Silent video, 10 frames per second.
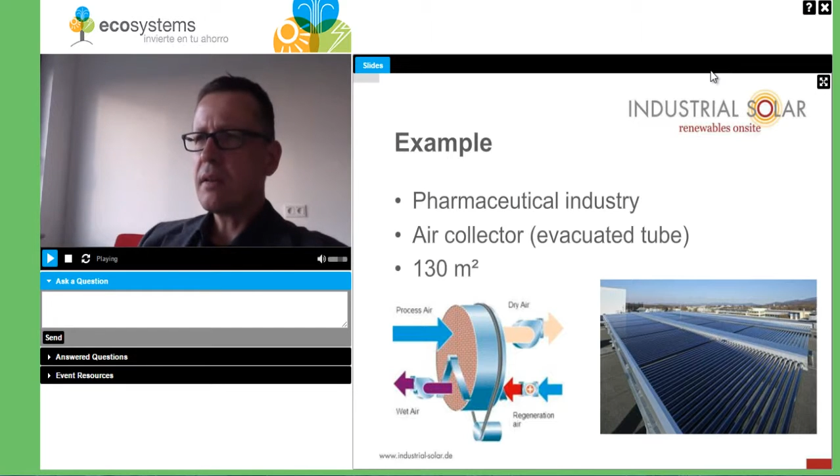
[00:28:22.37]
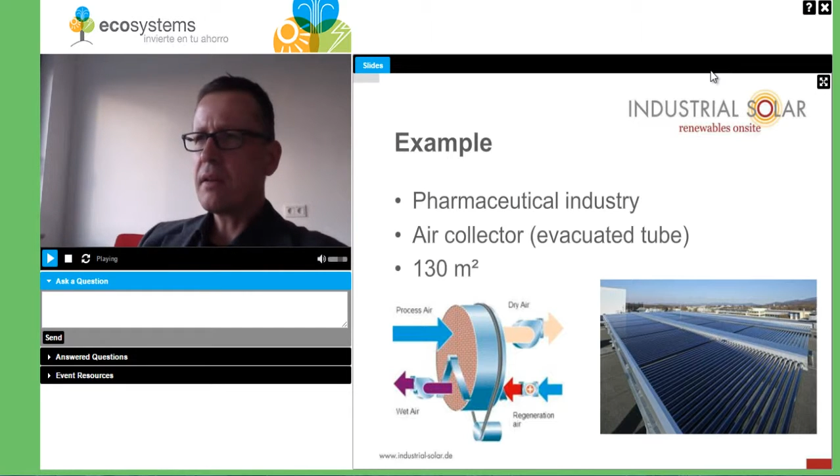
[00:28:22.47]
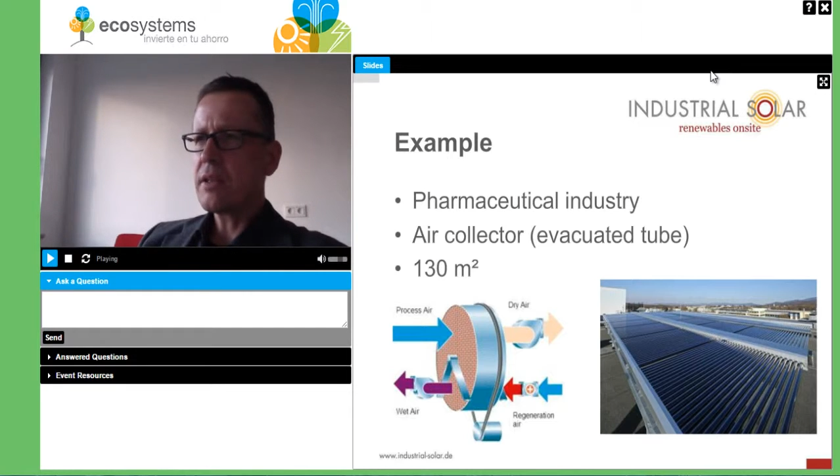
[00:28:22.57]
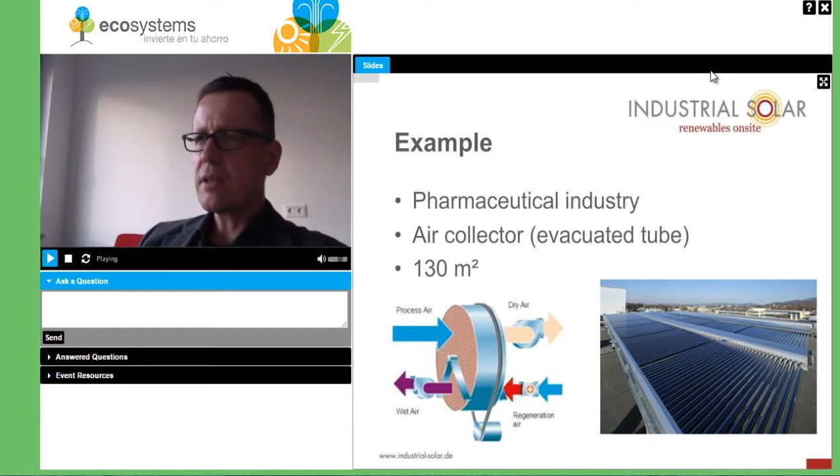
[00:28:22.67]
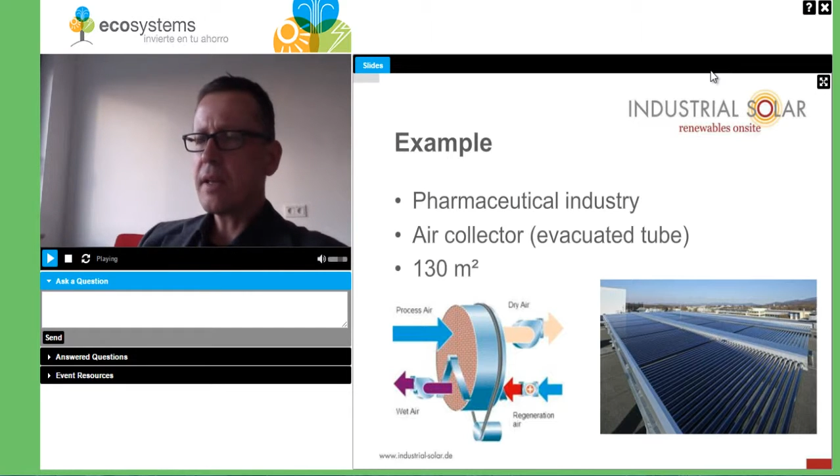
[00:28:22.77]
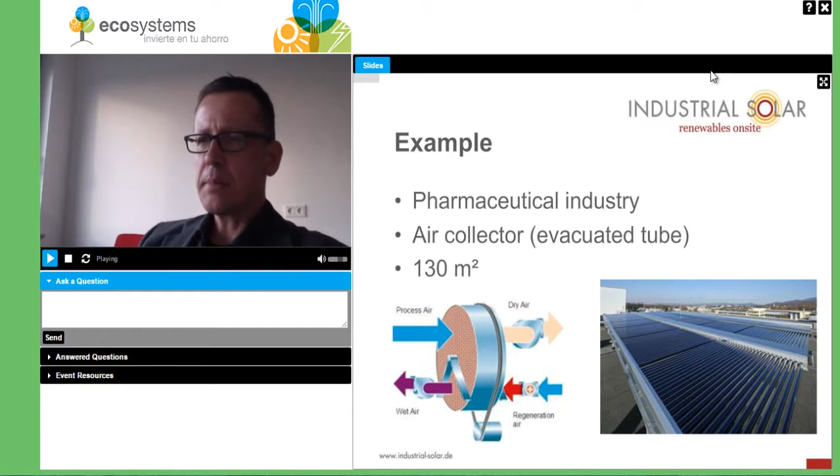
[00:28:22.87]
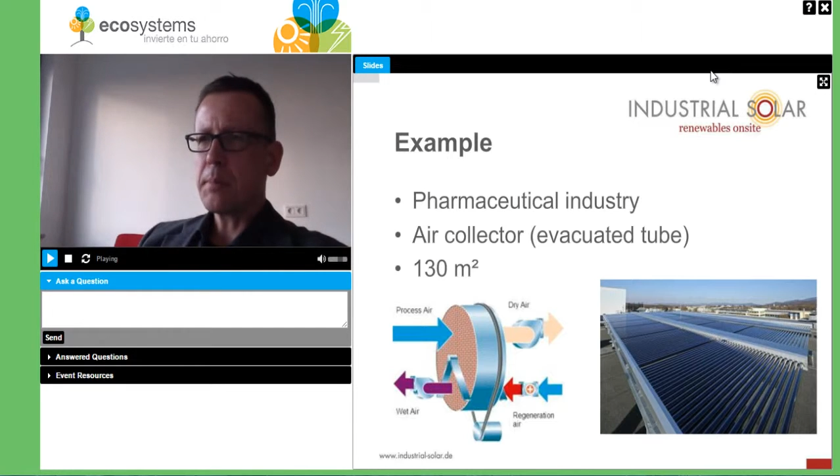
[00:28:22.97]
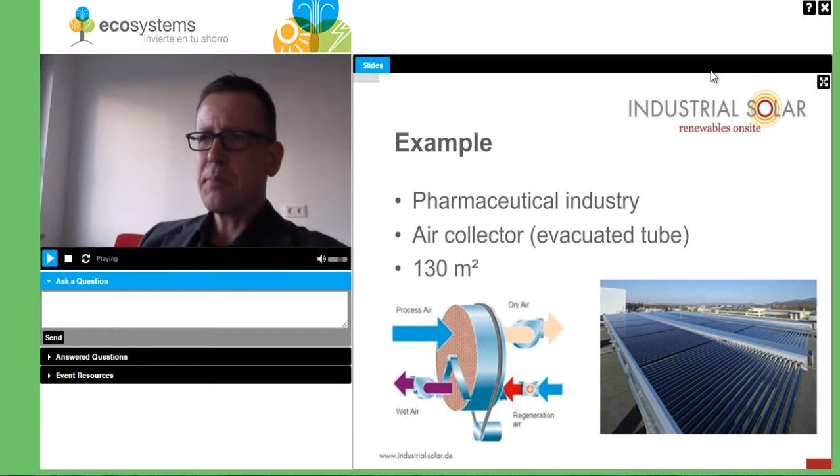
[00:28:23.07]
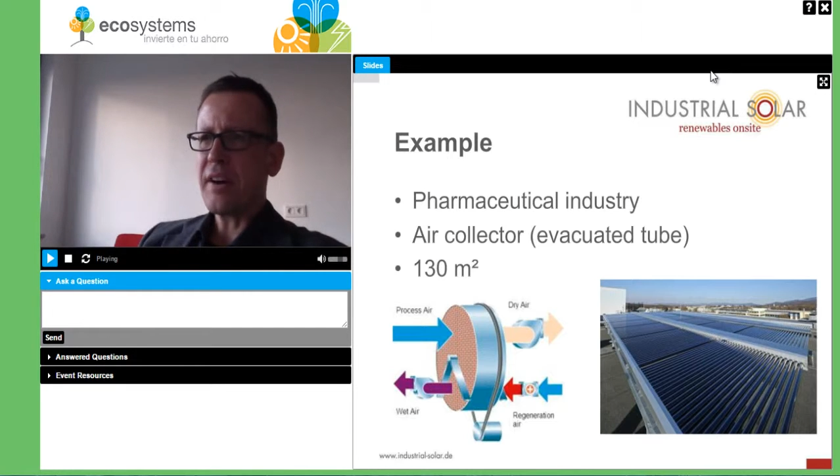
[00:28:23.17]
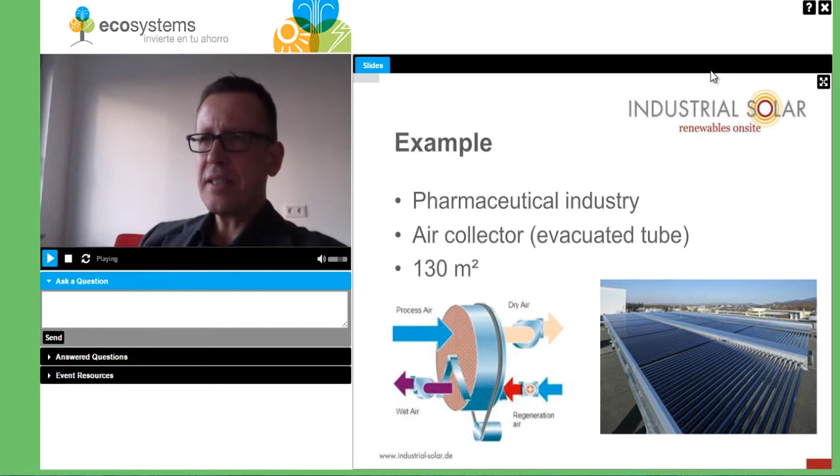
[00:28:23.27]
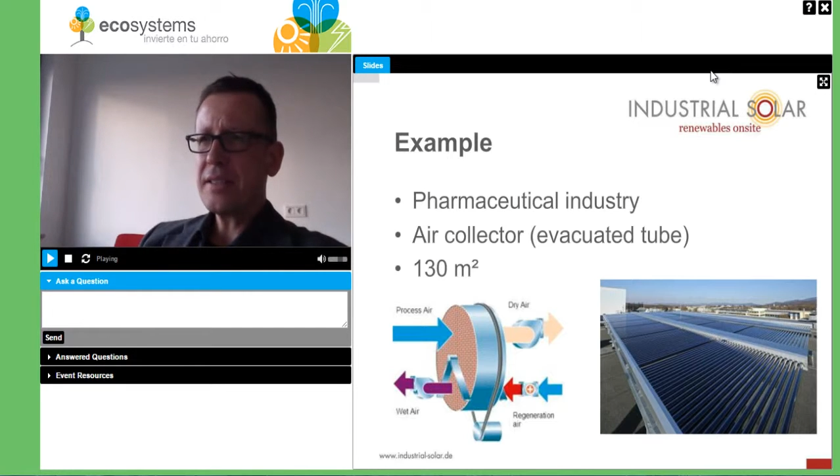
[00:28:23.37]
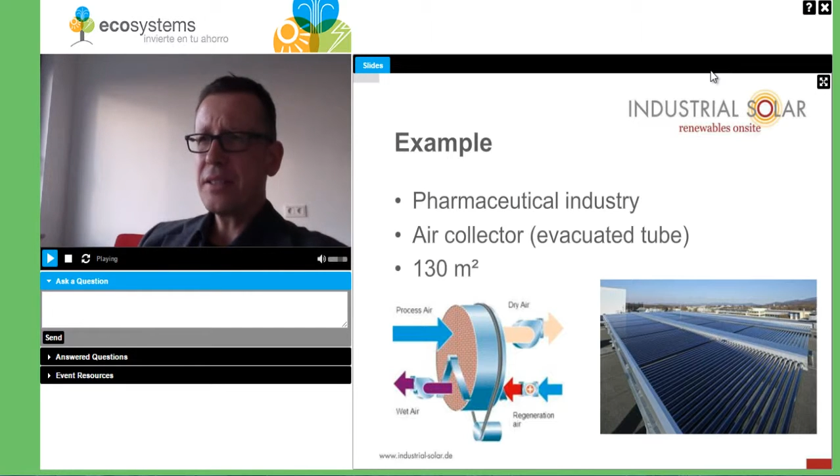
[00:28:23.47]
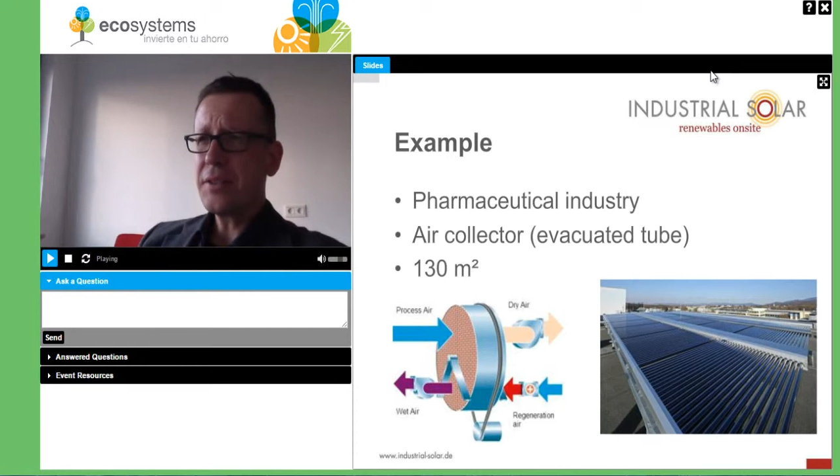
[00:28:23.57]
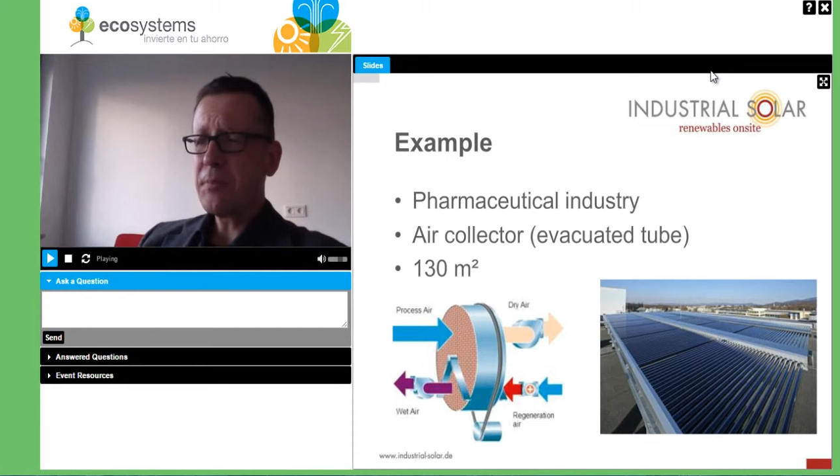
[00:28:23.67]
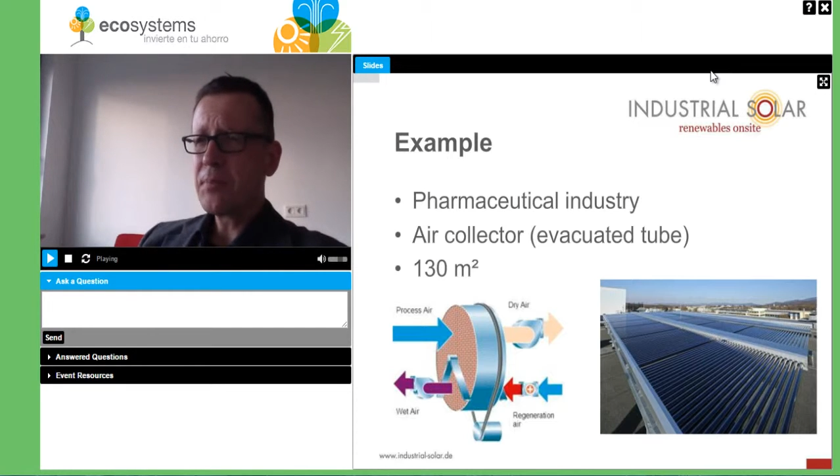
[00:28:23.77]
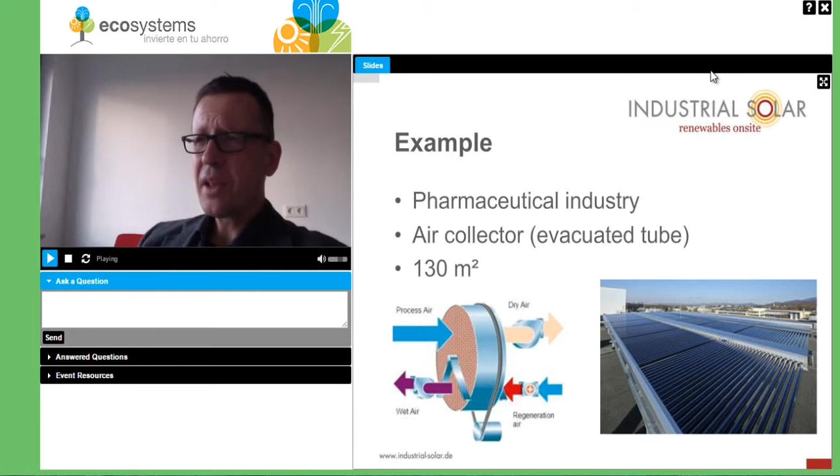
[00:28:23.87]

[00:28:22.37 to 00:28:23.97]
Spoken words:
actually at Pfizer.